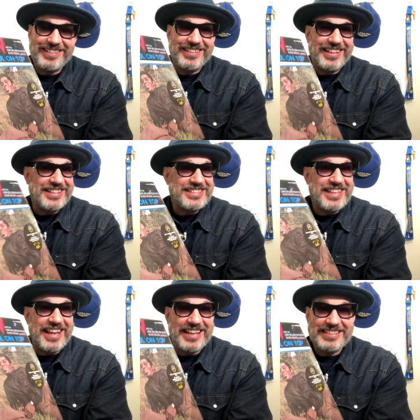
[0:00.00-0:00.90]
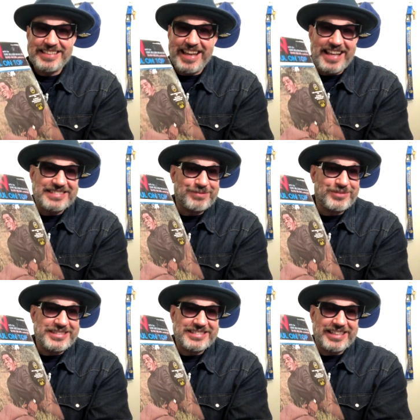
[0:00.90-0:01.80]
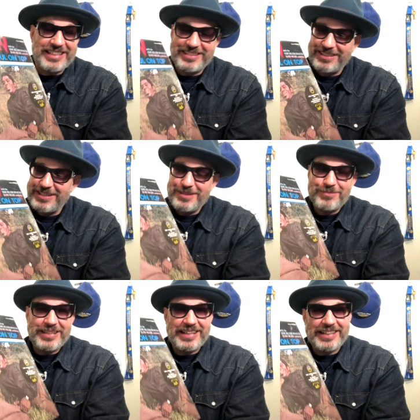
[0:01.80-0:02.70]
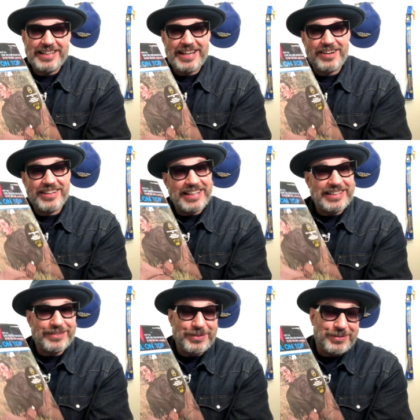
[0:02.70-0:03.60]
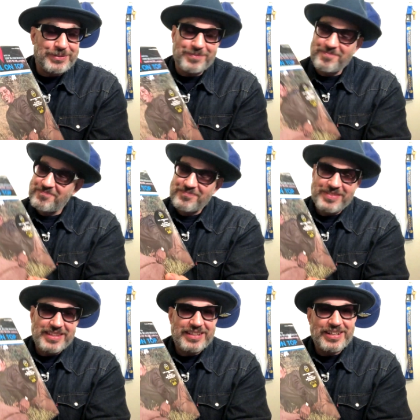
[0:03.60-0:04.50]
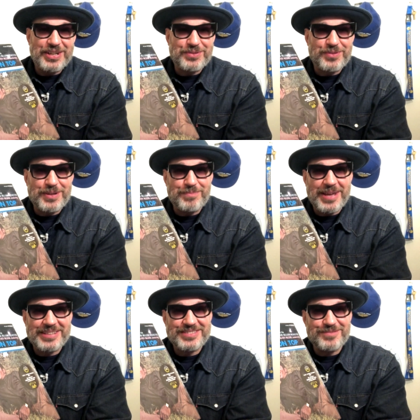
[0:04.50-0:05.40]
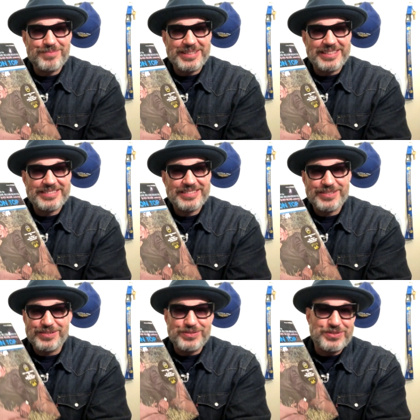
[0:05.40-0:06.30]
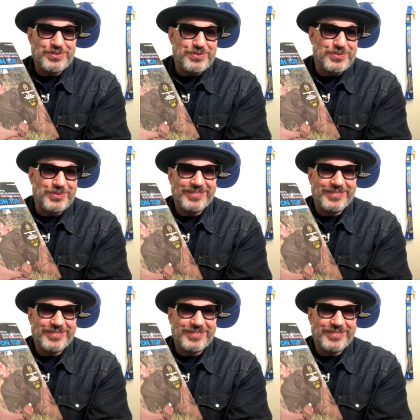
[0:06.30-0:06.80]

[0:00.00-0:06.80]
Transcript: like Chad Castle would say. But, anyhow, anywho, a great masterpiece, a jewel.